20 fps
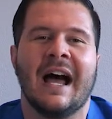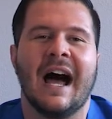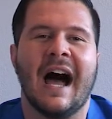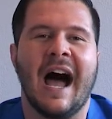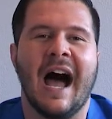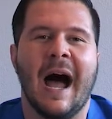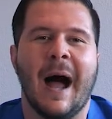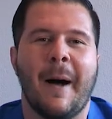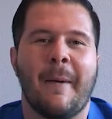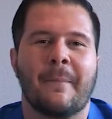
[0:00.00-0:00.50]

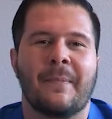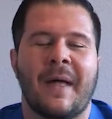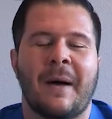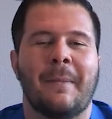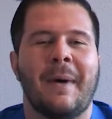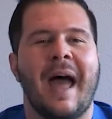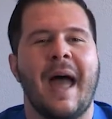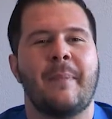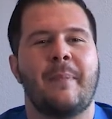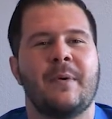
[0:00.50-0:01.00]

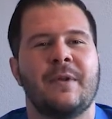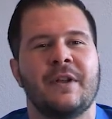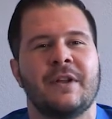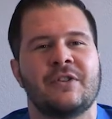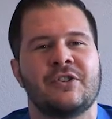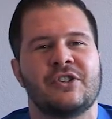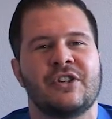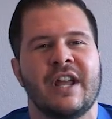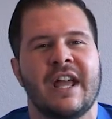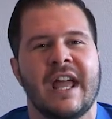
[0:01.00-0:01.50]
I'm happy to
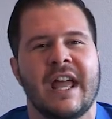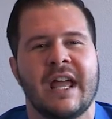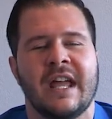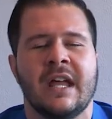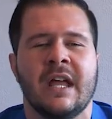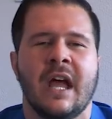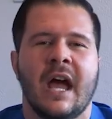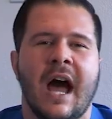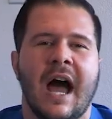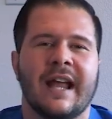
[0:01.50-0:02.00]
share,
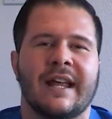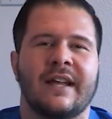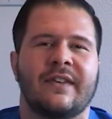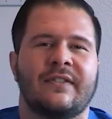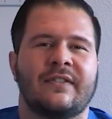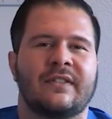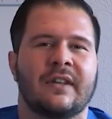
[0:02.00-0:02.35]
I guess,